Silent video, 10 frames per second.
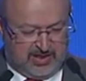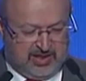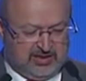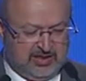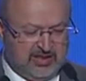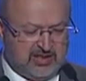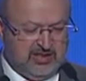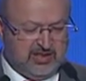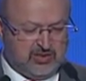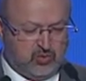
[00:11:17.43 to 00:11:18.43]
It is in
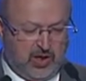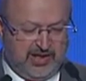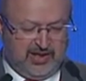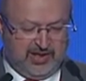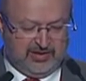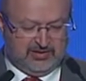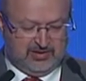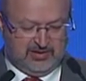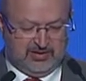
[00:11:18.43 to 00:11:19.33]
this twilight